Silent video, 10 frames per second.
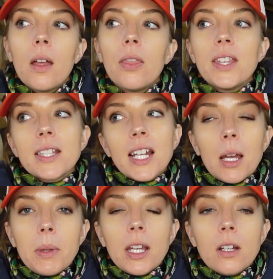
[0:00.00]
this
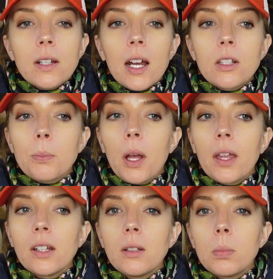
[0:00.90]
time of year now. It's probably
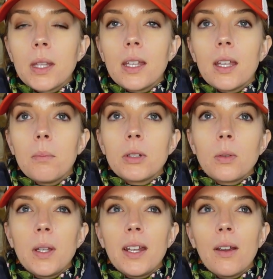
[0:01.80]
going to be
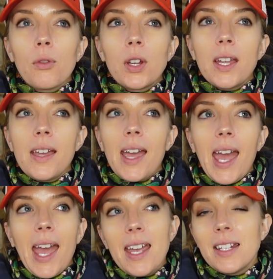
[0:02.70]
between every
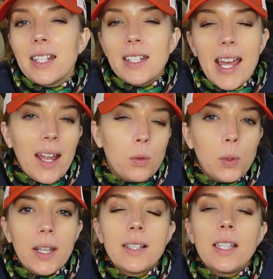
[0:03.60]
8 to 10
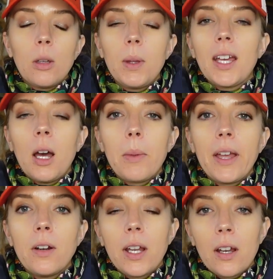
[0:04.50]
weeks he'll be coming
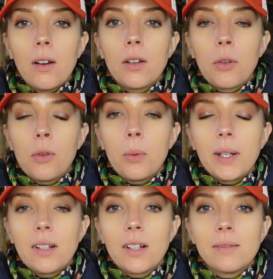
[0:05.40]
out here through the
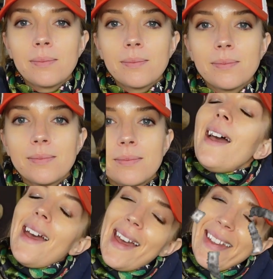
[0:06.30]
winter.
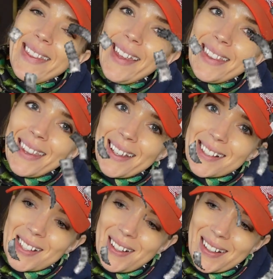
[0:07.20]
And then things got